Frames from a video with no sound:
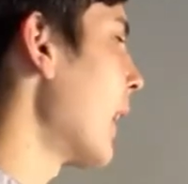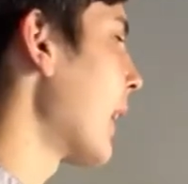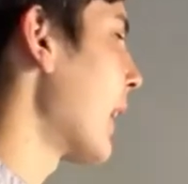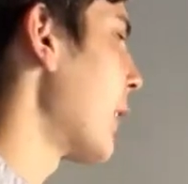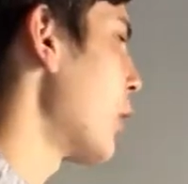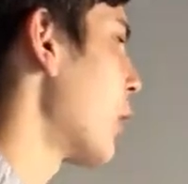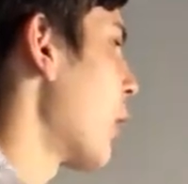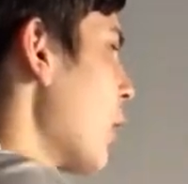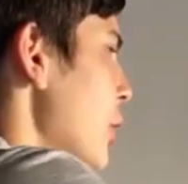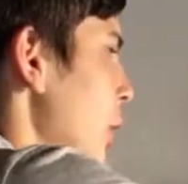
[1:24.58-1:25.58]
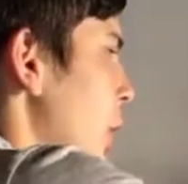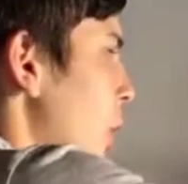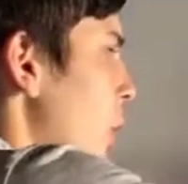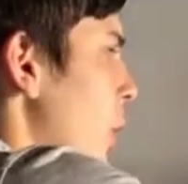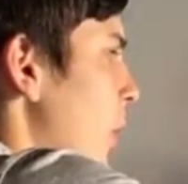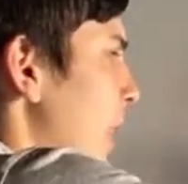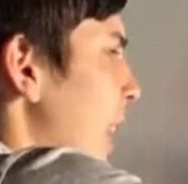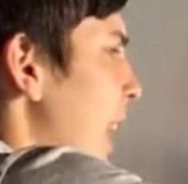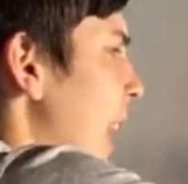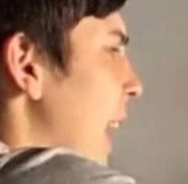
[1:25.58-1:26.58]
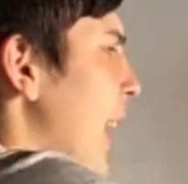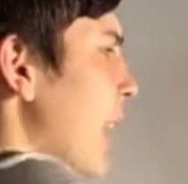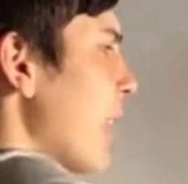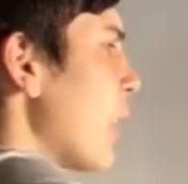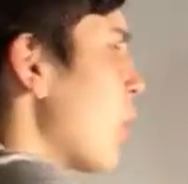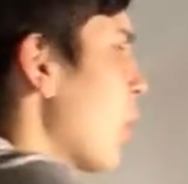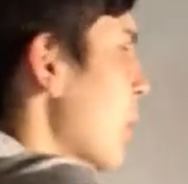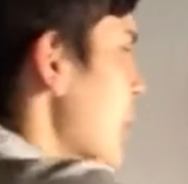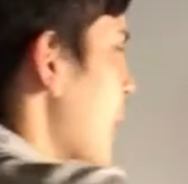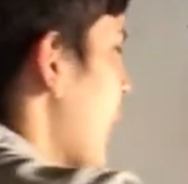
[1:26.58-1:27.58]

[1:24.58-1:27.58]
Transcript: Again, you could also do I equals